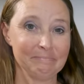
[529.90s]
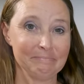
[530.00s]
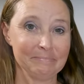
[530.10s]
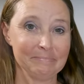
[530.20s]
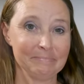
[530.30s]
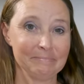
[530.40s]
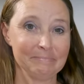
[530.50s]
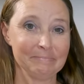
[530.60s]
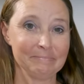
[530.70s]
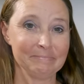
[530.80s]

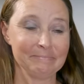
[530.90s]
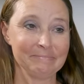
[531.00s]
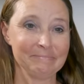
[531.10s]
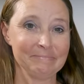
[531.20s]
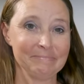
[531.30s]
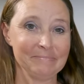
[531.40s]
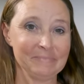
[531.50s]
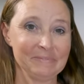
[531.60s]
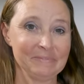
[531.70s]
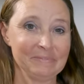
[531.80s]

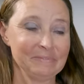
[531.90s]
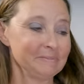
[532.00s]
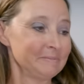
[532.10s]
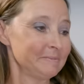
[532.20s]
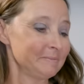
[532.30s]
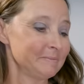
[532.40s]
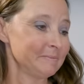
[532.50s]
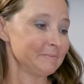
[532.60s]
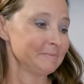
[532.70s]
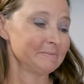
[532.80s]

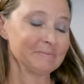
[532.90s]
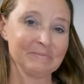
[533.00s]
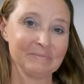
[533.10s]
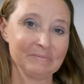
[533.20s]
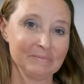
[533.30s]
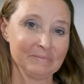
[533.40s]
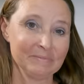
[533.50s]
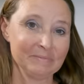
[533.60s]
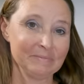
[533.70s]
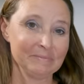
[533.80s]

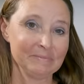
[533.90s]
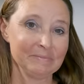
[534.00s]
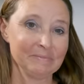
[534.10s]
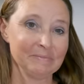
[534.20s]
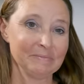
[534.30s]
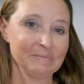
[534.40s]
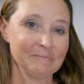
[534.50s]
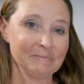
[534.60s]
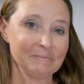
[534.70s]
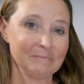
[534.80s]

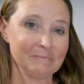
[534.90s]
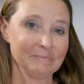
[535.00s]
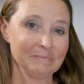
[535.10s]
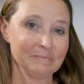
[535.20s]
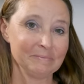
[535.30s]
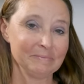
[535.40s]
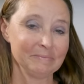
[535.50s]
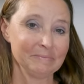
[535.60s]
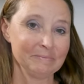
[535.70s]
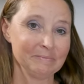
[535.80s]

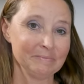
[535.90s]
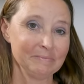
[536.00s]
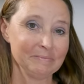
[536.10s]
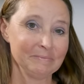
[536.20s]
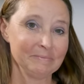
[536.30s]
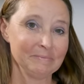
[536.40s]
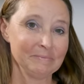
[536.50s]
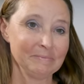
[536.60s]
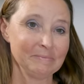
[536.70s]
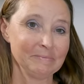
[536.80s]

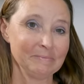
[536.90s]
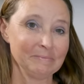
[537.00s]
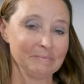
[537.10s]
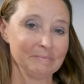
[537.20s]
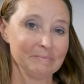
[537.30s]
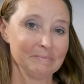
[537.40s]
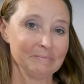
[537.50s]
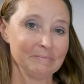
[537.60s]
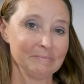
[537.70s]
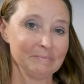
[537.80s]
No words are spoken by the person on screen.